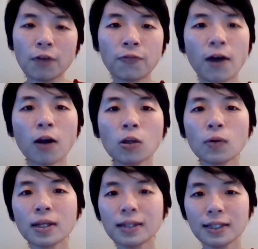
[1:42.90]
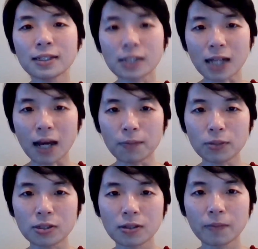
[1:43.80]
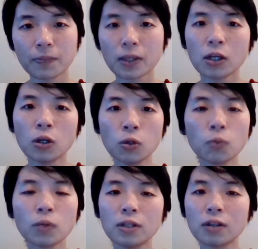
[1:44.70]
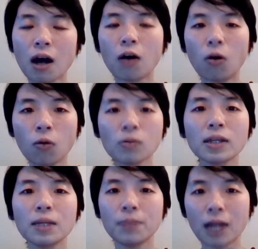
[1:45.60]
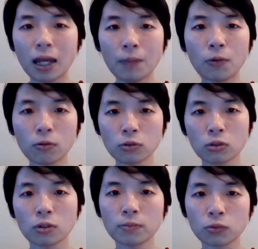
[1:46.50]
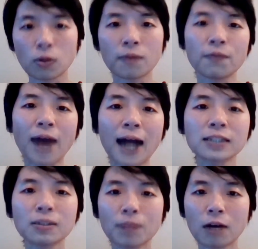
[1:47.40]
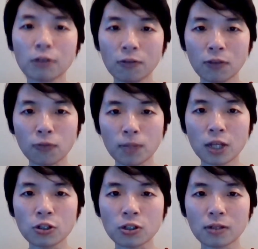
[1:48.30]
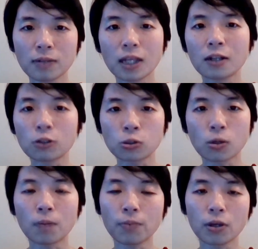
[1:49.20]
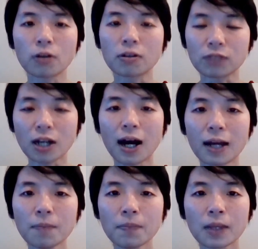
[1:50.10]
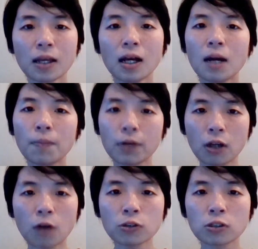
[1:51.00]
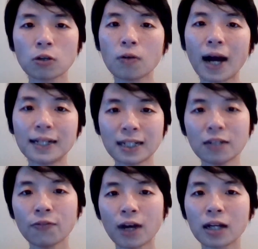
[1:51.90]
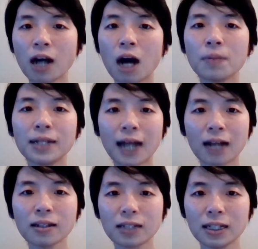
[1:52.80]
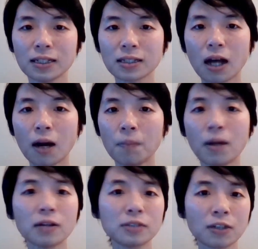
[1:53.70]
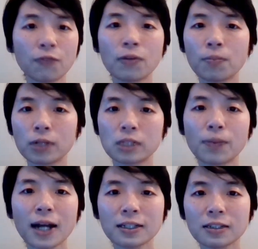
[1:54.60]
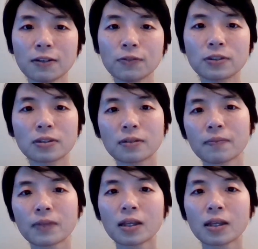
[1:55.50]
By following these steps, you would not only be able to absorb vast amount of information in a short period of time, but also identify commonalities among different perspectives,